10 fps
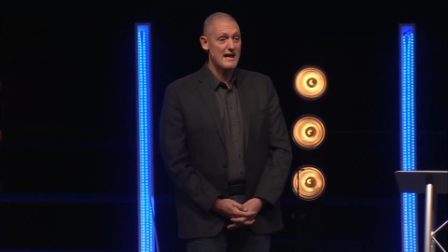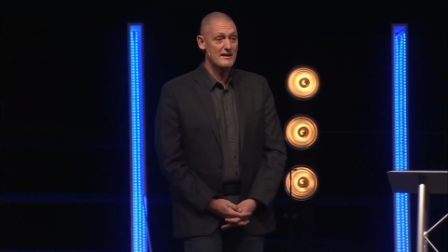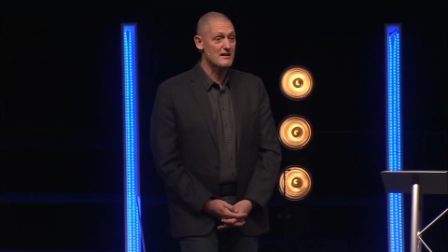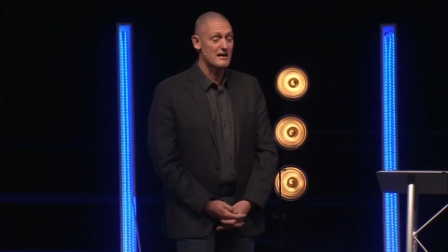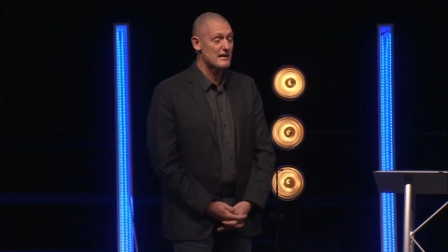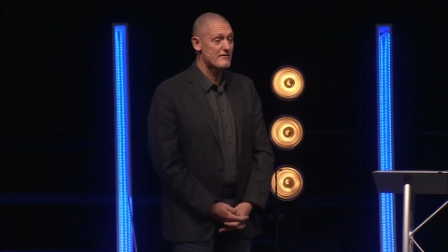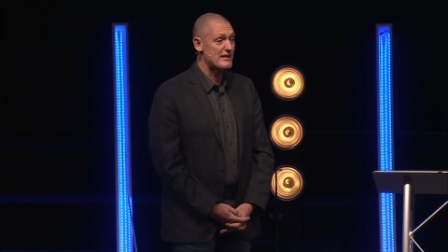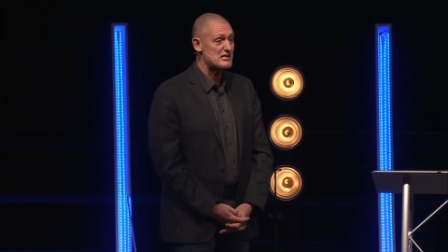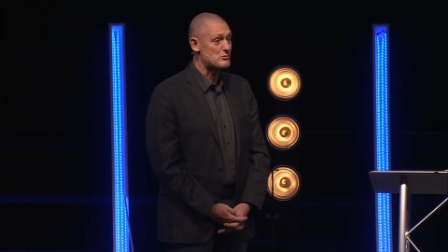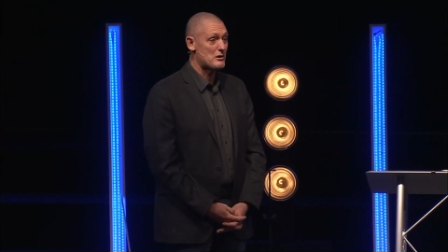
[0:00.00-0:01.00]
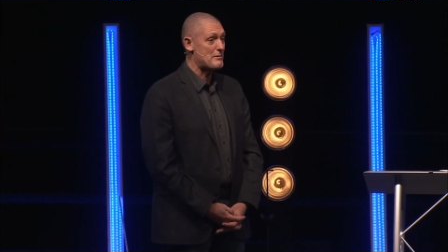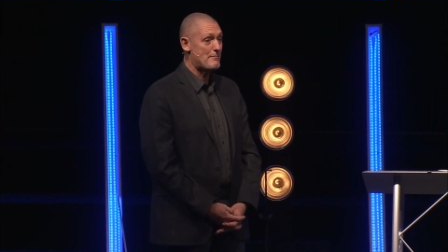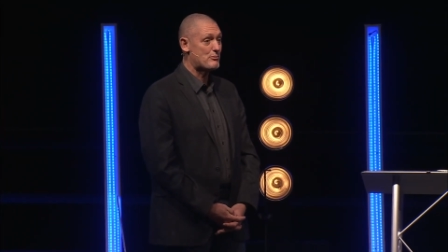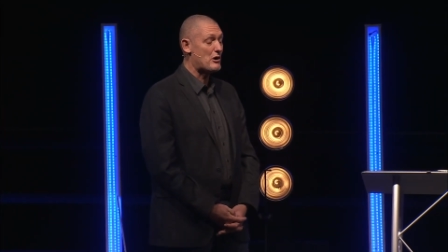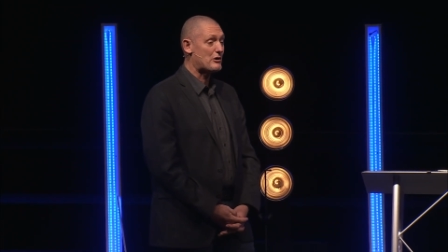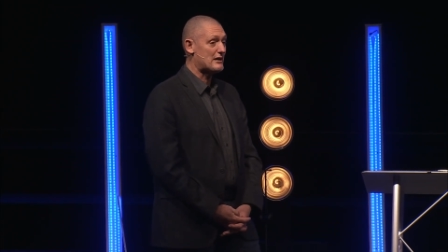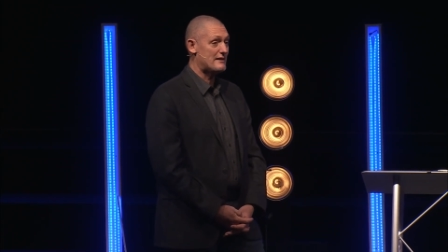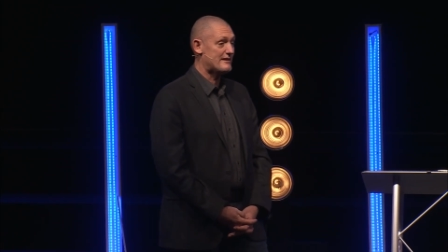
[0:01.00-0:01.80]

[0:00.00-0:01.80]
and none of this will be broken.